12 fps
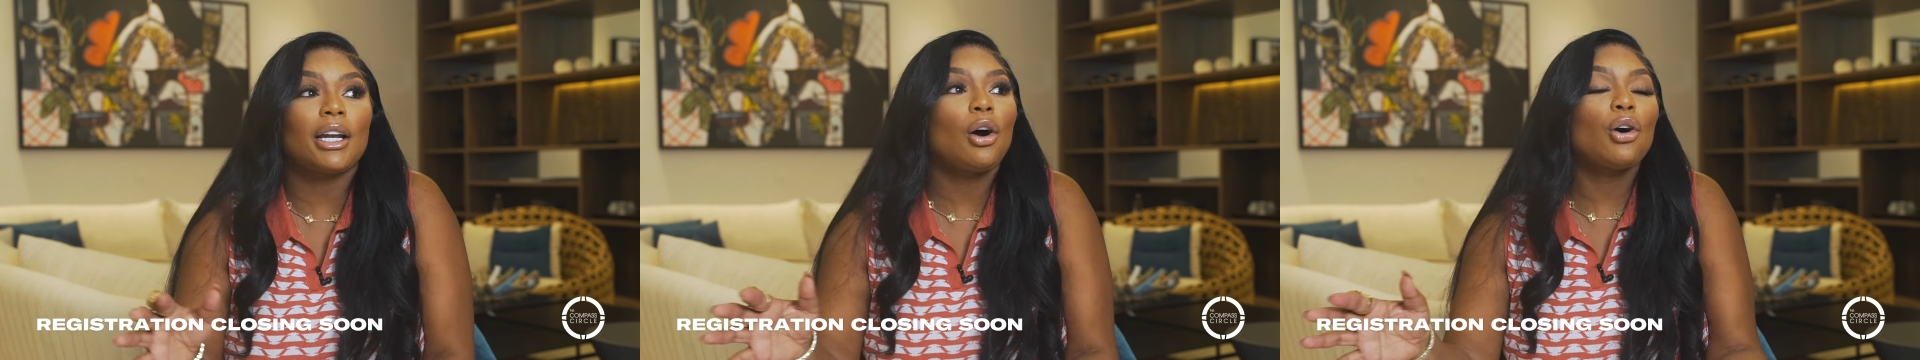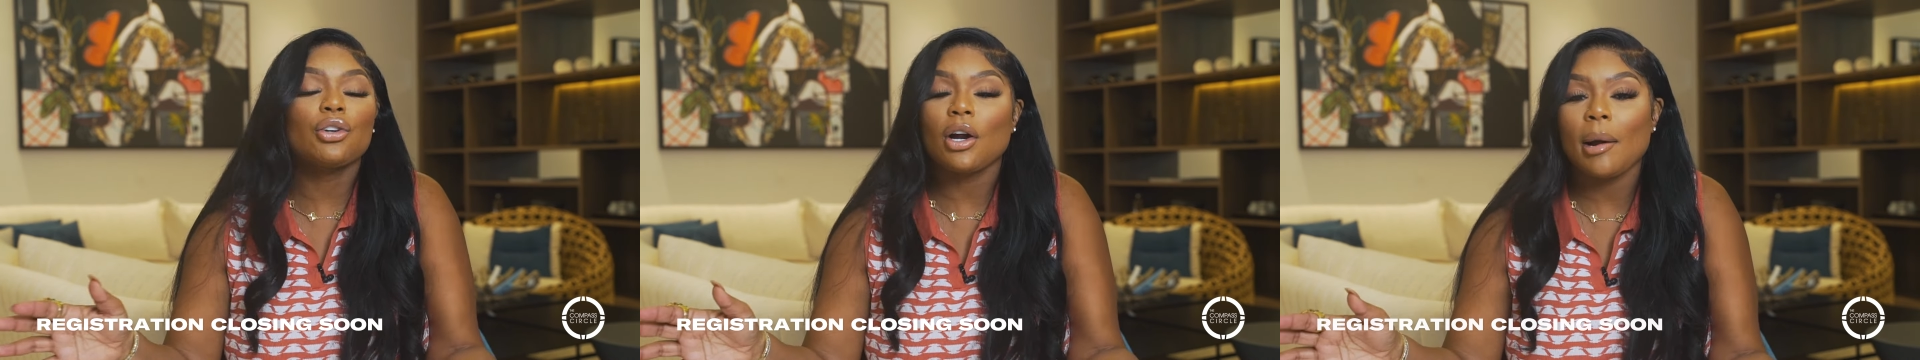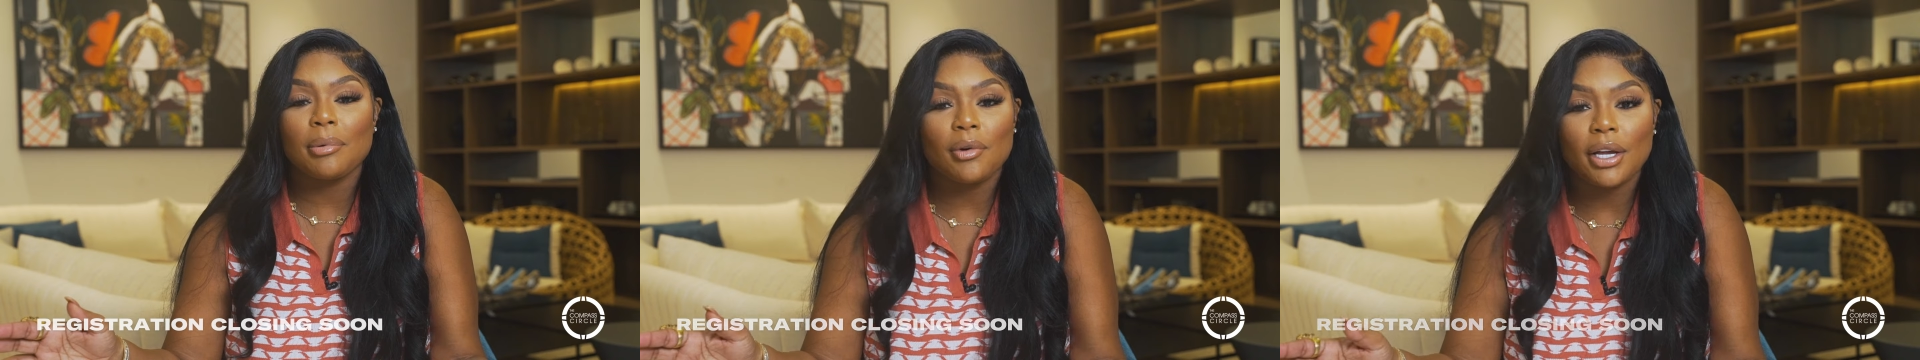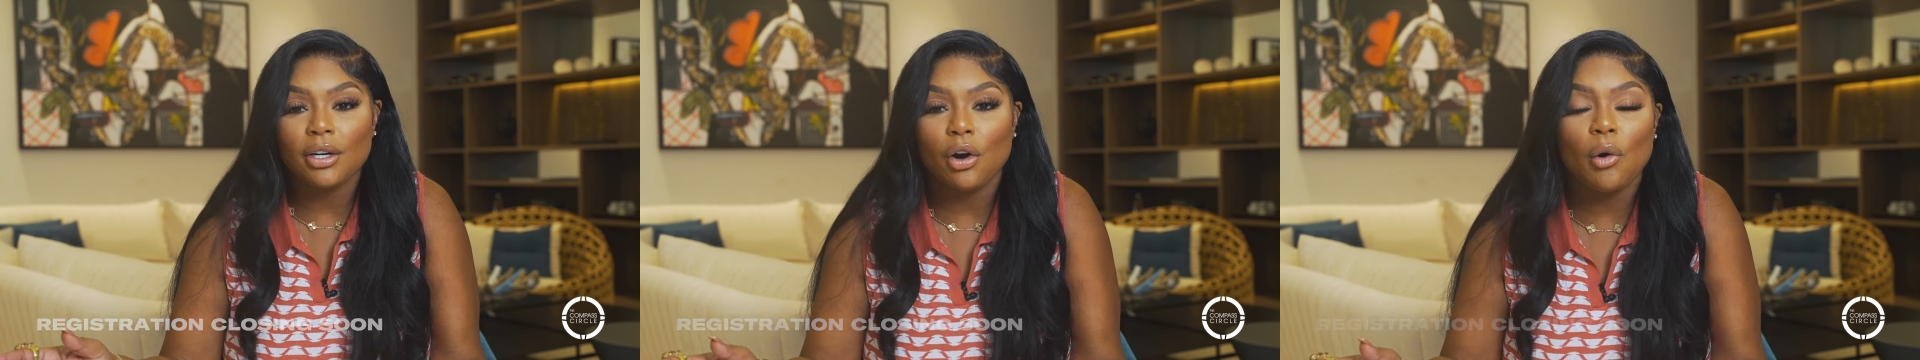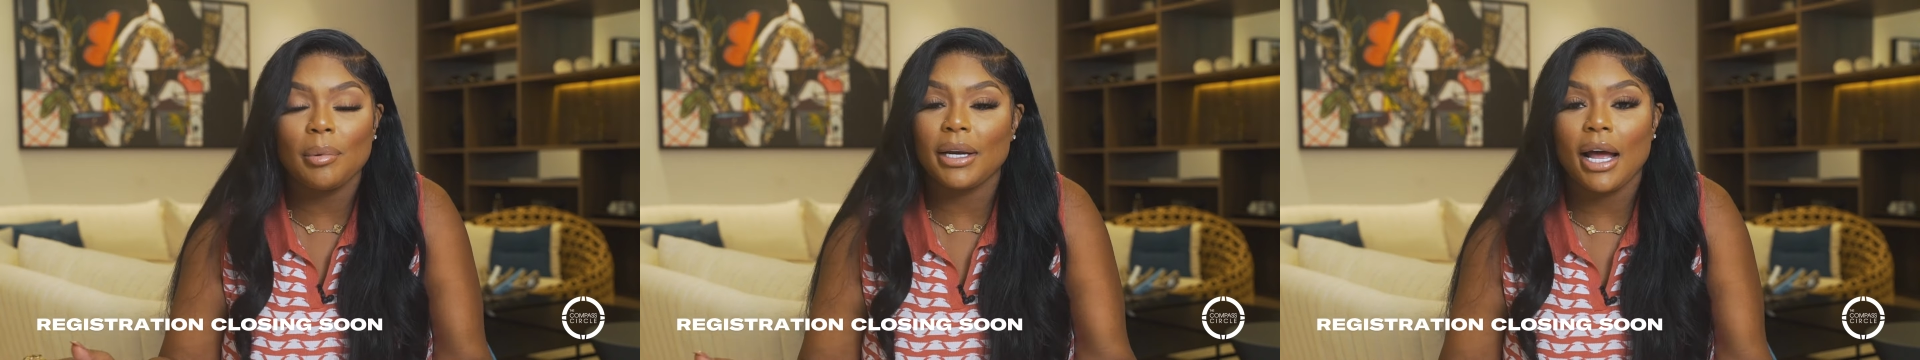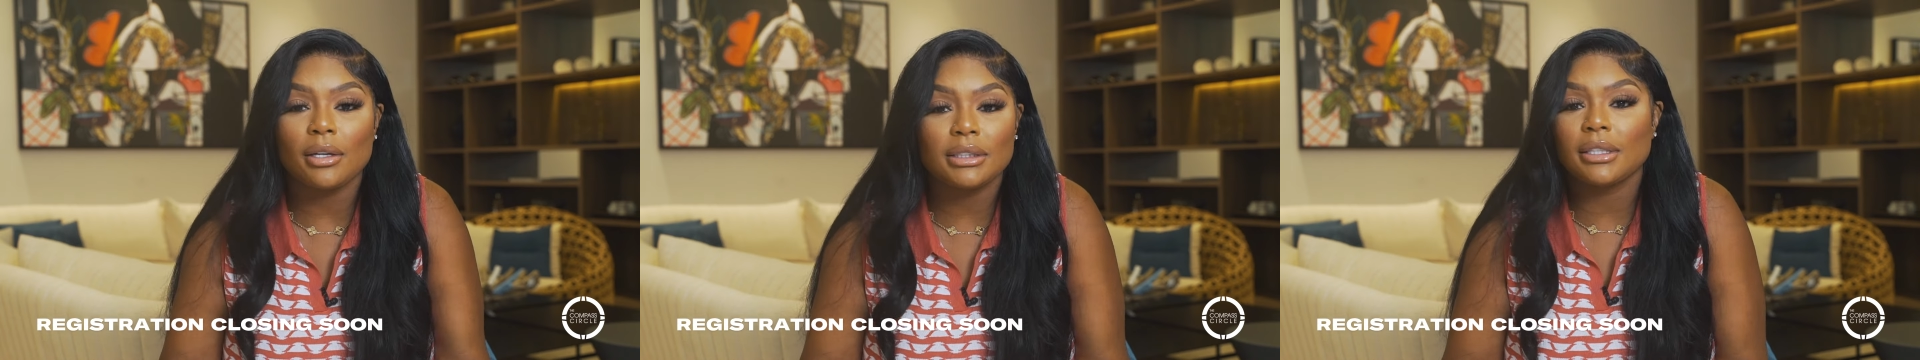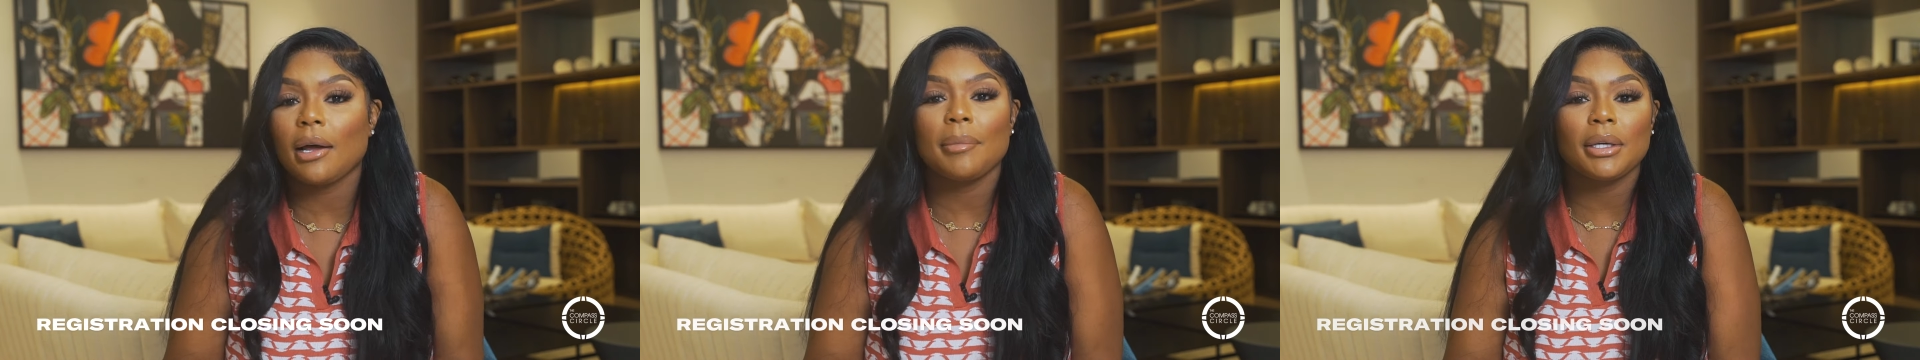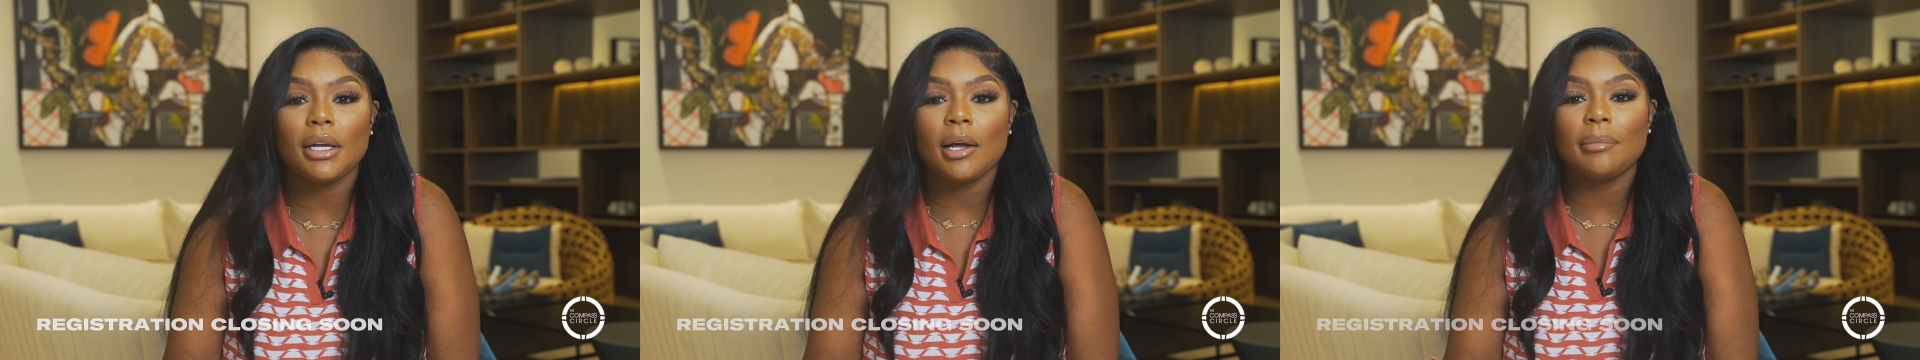owner-operator open house coming
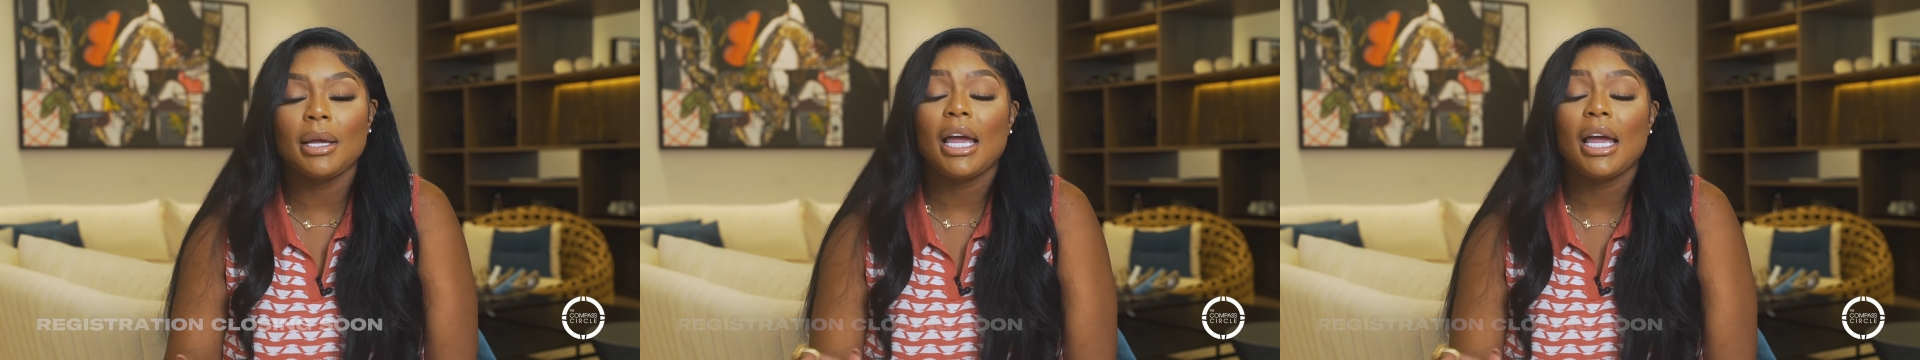up,